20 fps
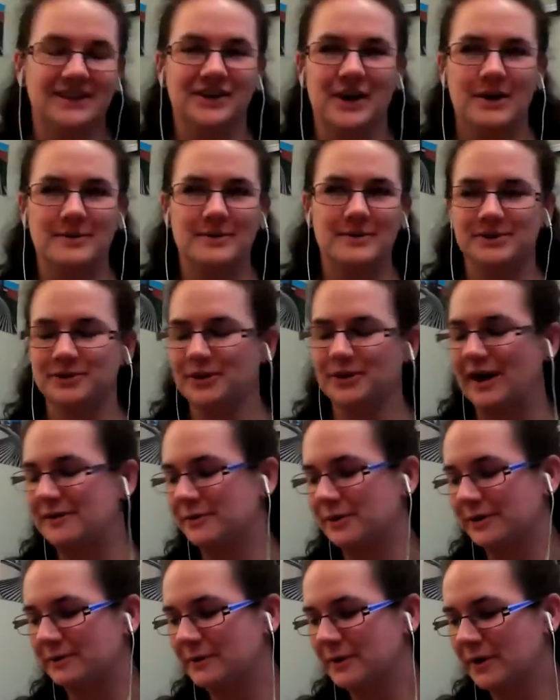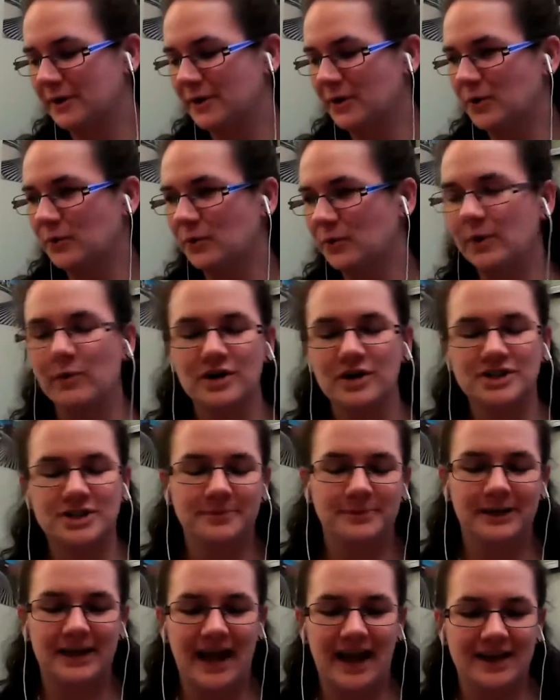you're absolutely right. We've we worship
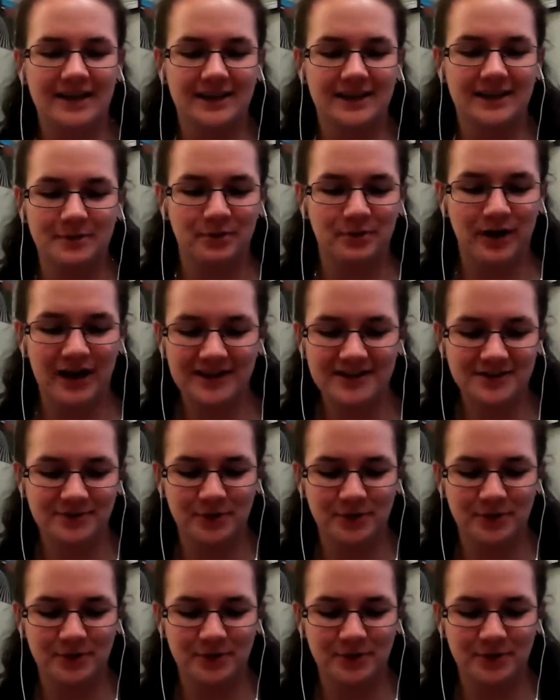a God of the oppressed,